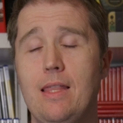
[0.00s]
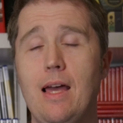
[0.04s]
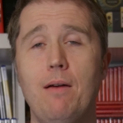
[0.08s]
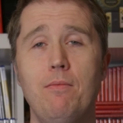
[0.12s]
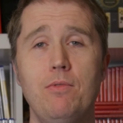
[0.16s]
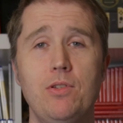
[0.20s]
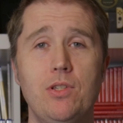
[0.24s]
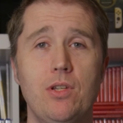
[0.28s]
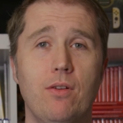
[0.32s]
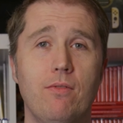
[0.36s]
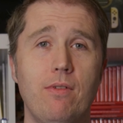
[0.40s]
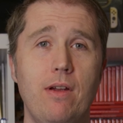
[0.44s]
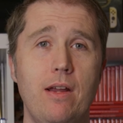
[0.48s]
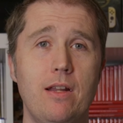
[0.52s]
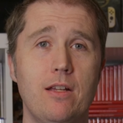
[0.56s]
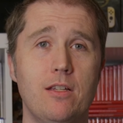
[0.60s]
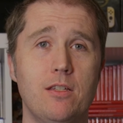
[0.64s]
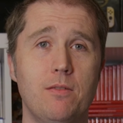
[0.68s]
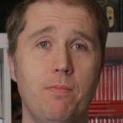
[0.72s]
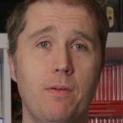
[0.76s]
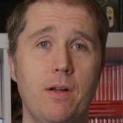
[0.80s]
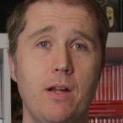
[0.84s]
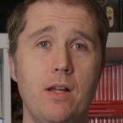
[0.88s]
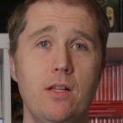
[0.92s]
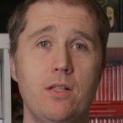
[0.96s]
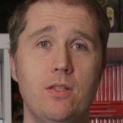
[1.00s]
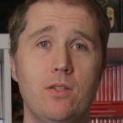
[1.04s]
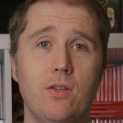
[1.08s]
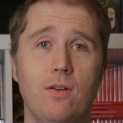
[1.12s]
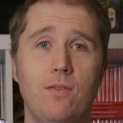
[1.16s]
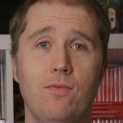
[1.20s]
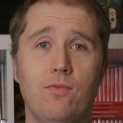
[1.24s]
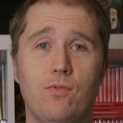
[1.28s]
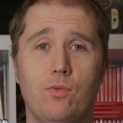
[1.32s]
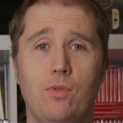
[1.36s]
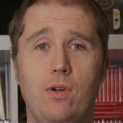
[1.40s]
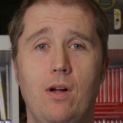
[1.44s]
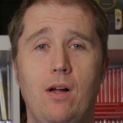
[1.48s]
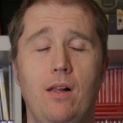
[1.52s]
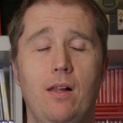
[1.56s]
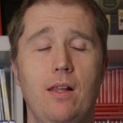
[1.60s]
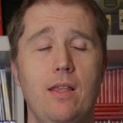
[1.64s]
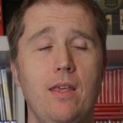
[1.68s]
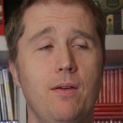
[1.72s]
That was a great experience overall.